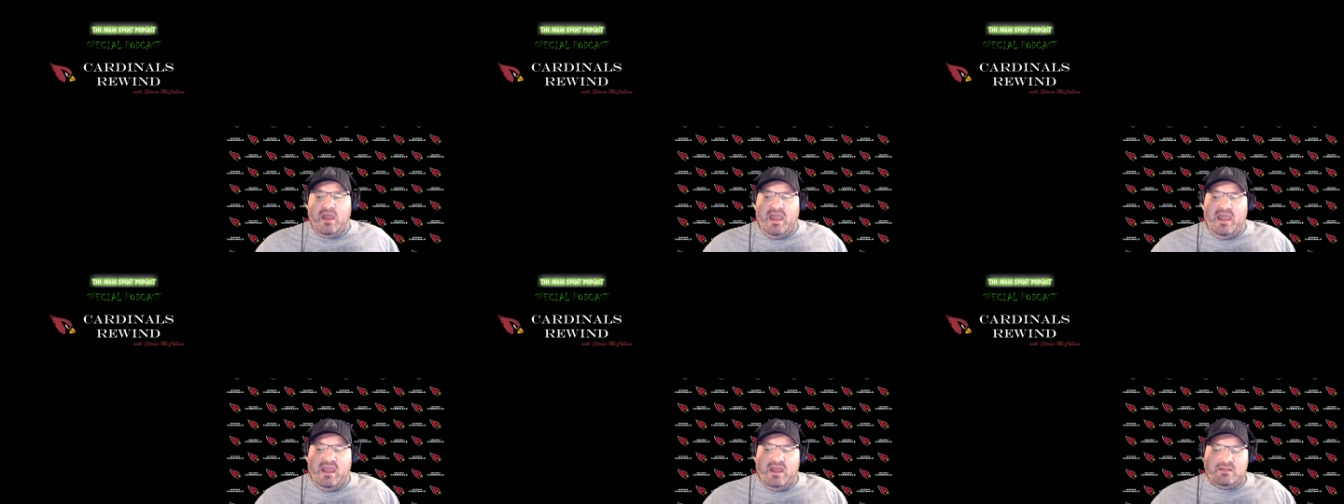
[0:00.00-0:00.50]

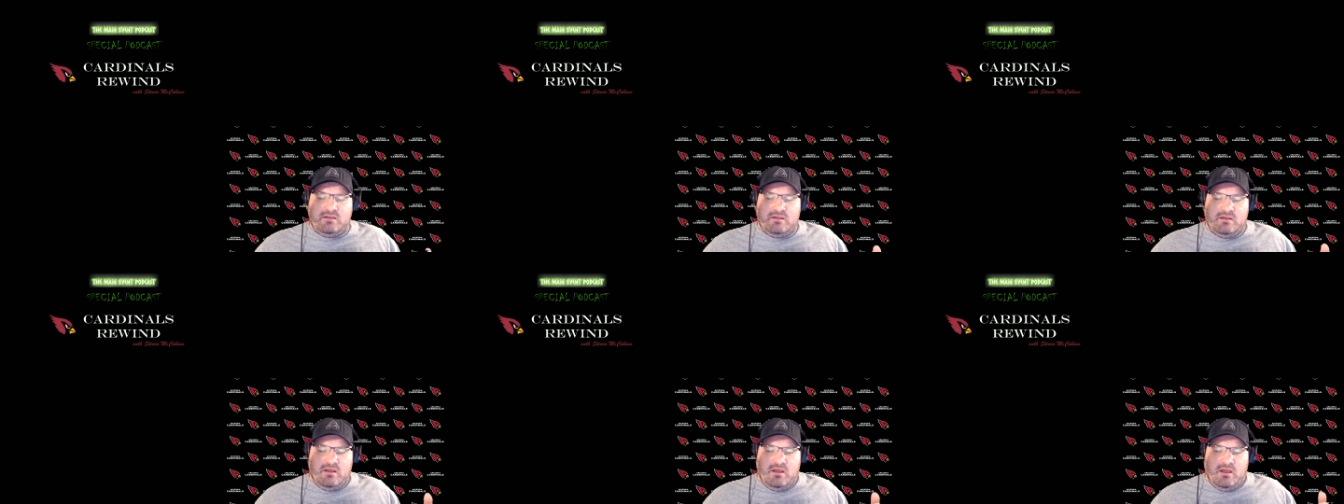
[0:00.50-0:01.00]

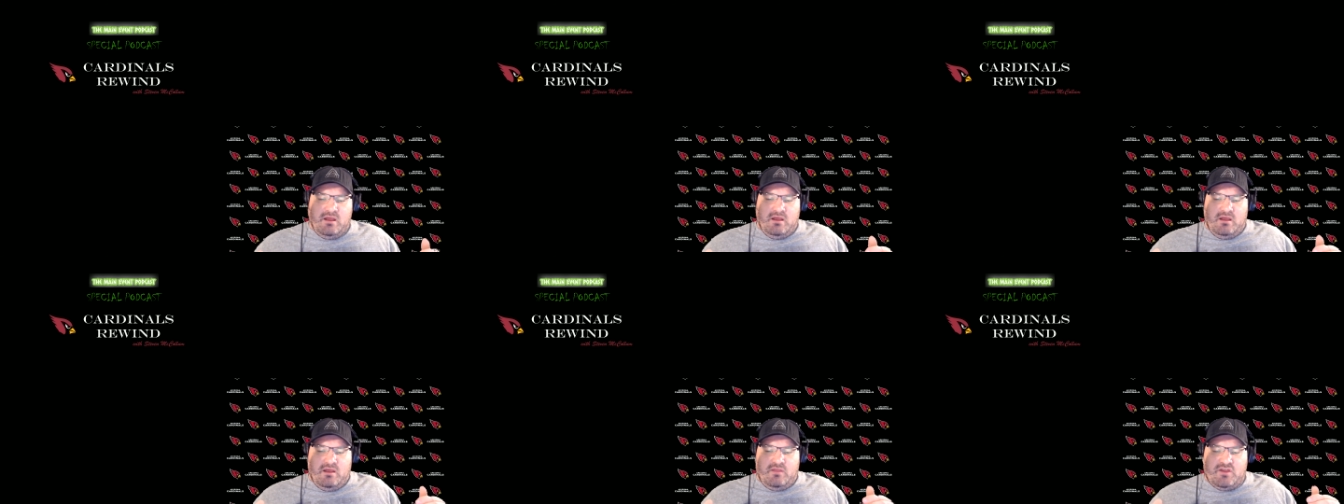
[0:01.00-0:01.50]
And
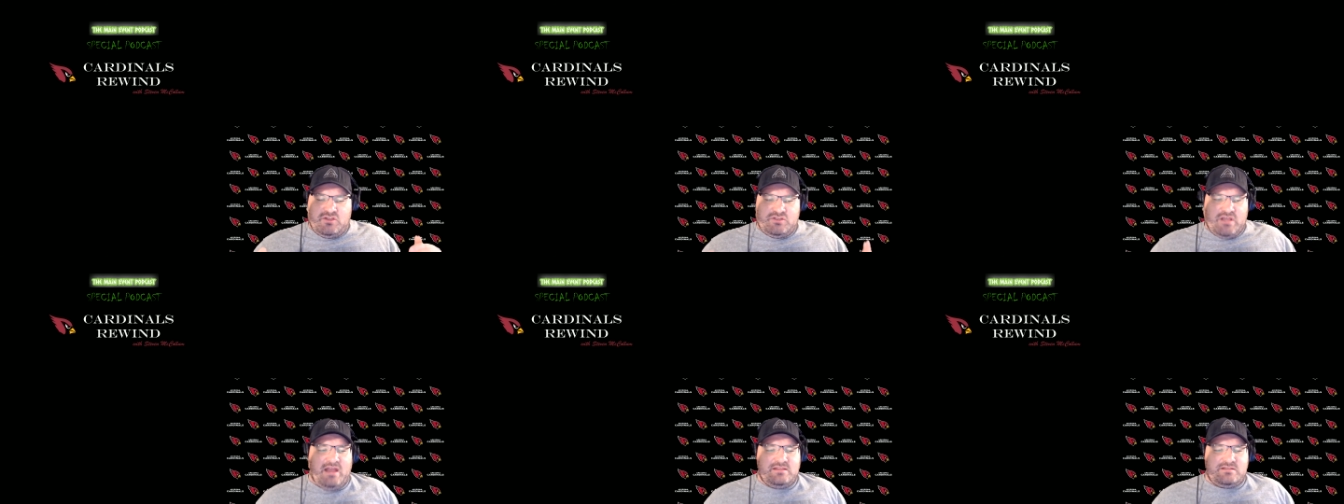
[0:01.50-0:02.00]
the
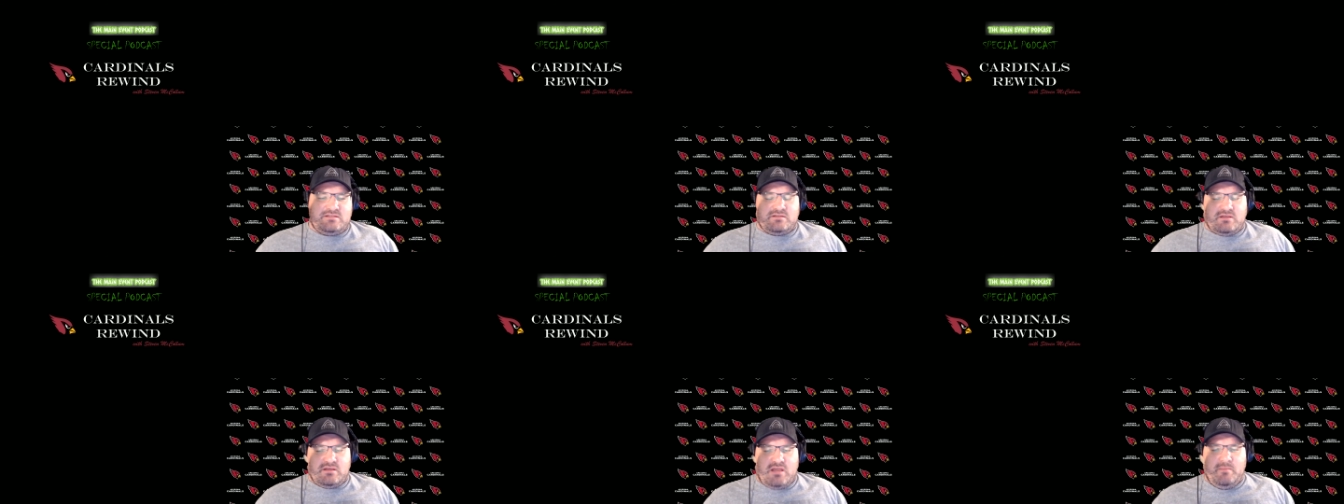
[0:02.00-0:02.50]
Jets
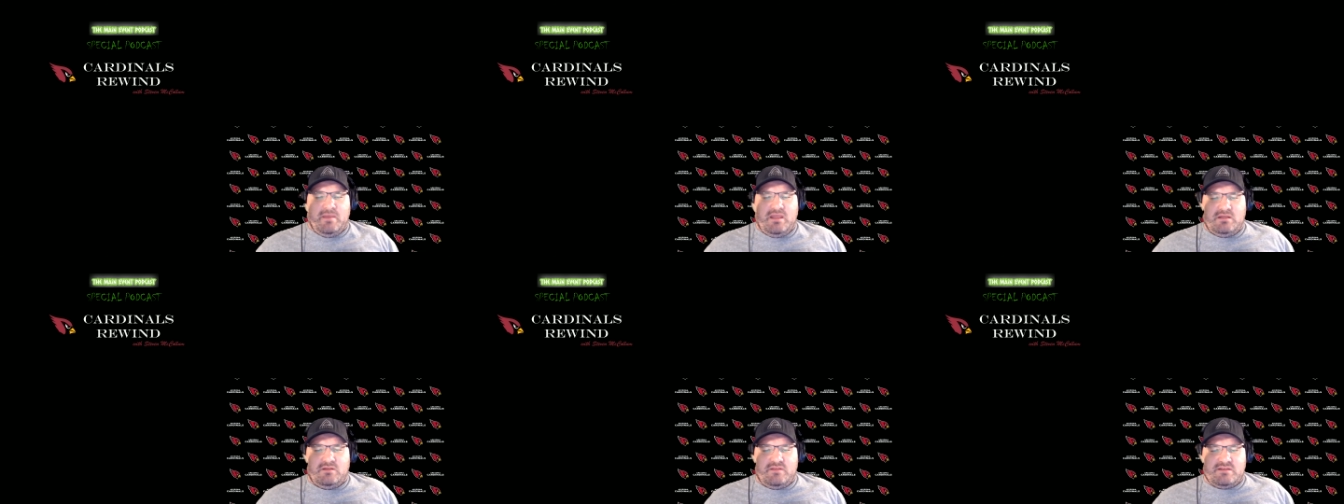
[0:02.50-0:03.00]
coming
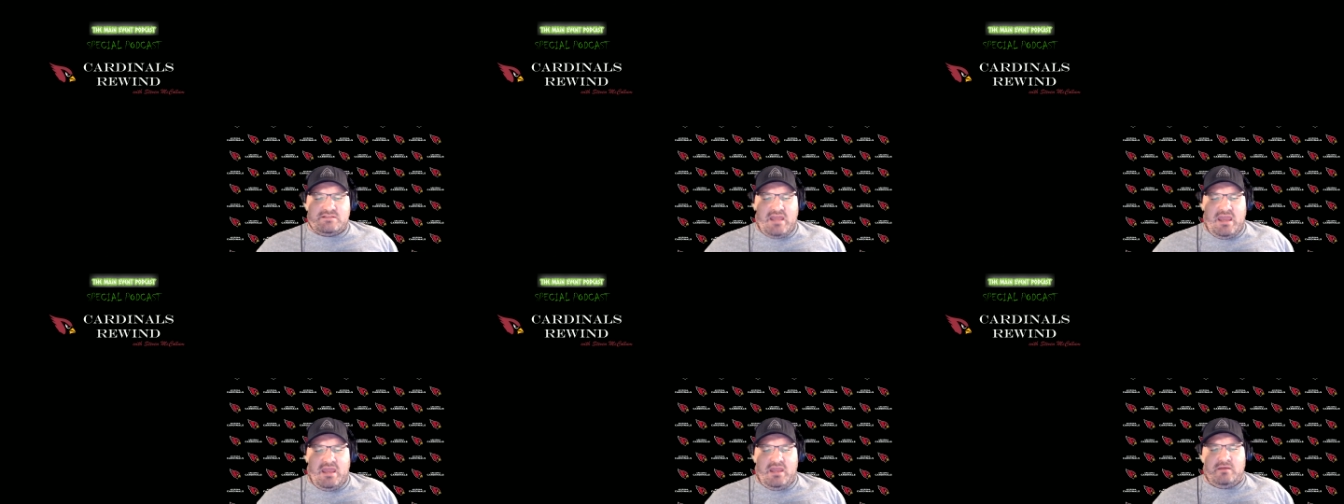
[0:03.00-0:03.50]
into this
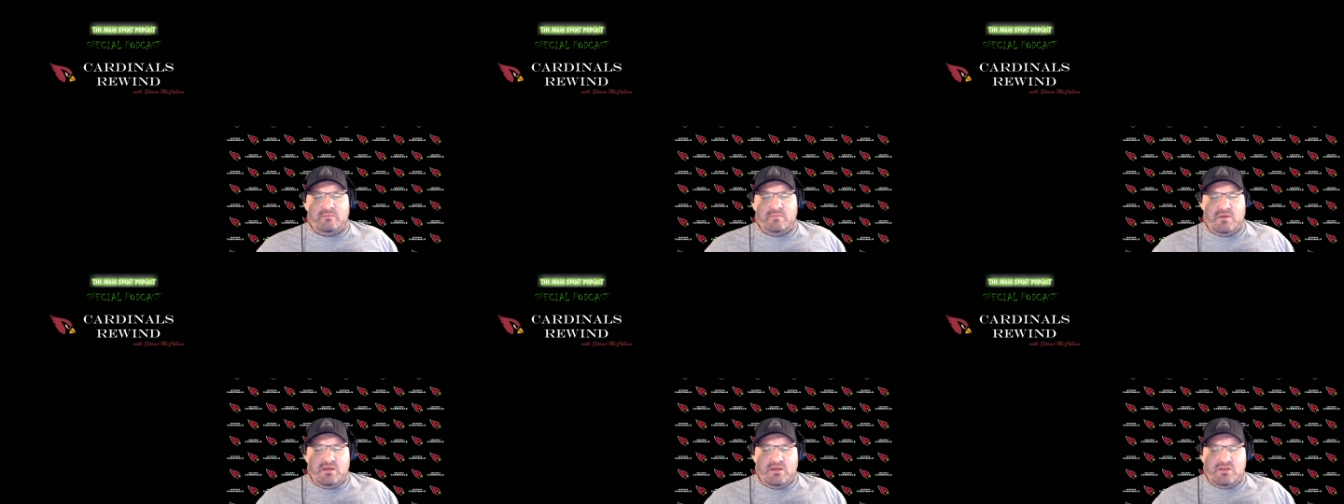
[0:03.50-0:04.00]
game
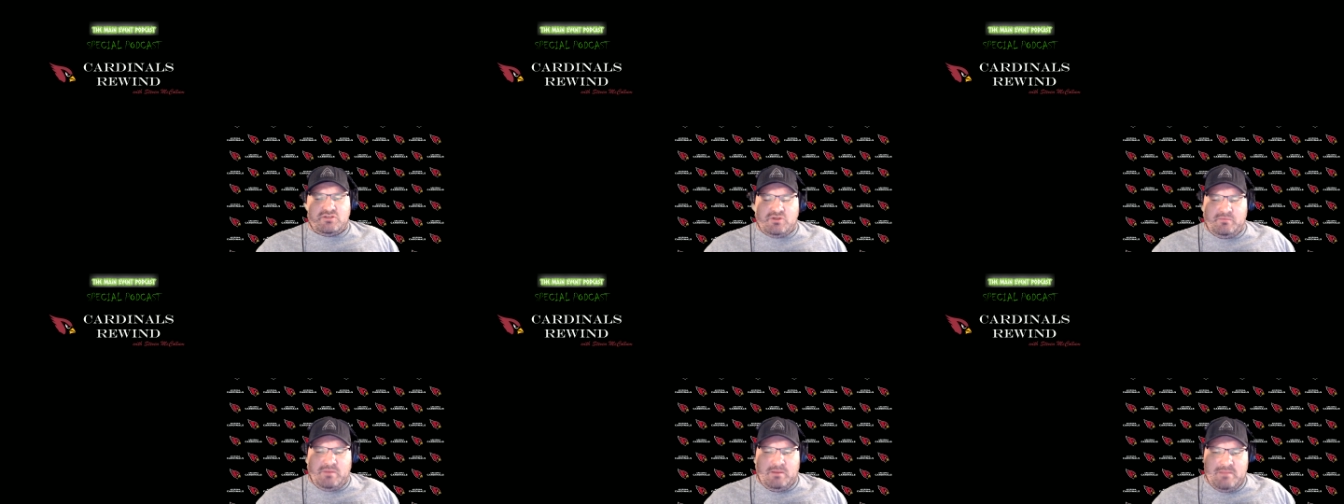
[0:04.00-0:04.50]

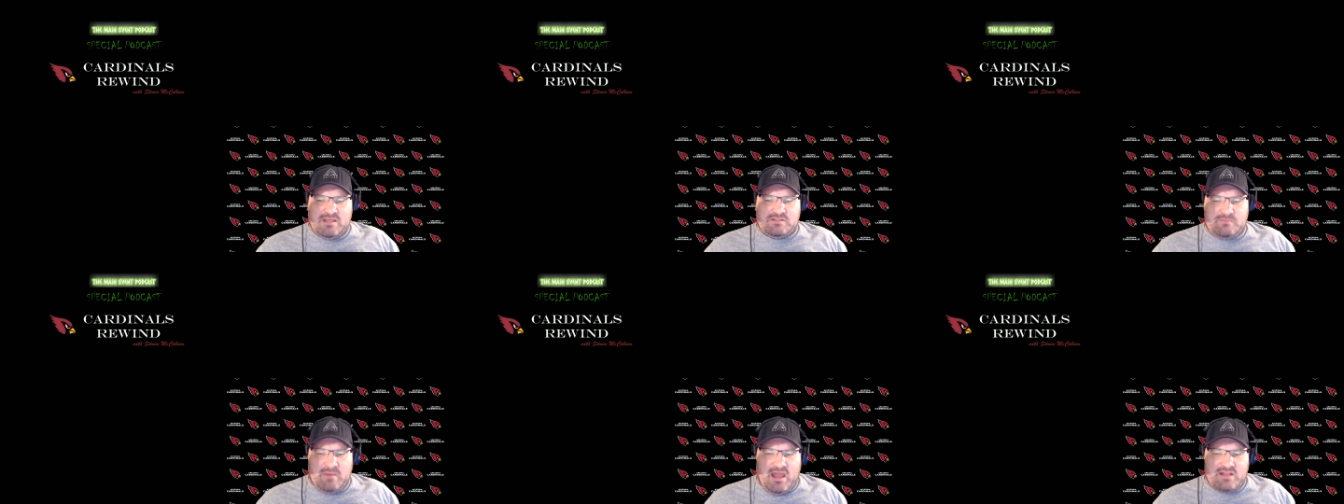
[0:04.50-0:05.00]
should be
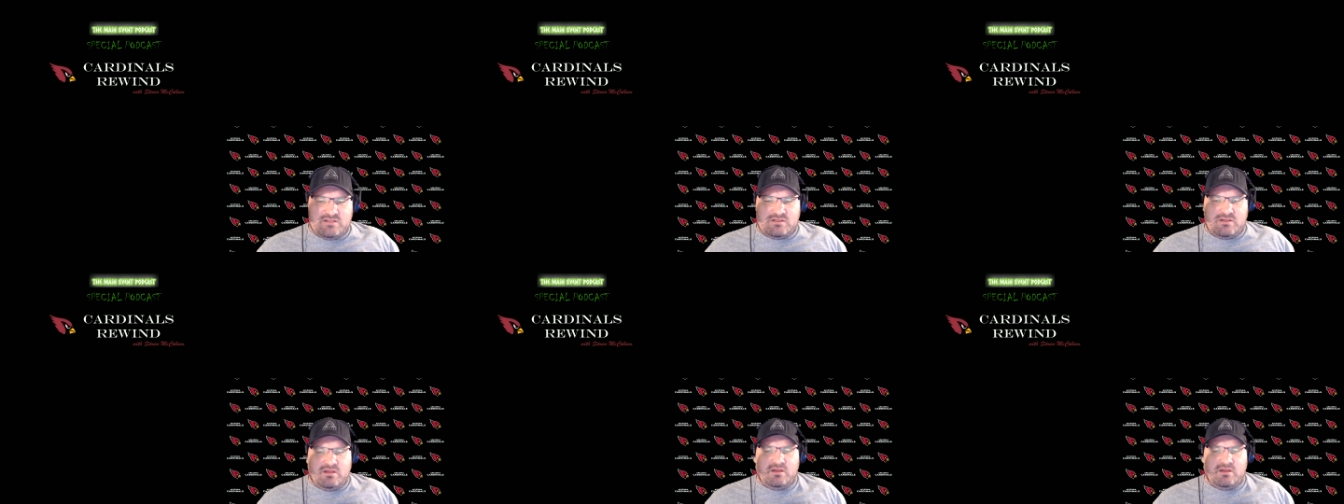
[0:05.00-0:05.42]
mismatched.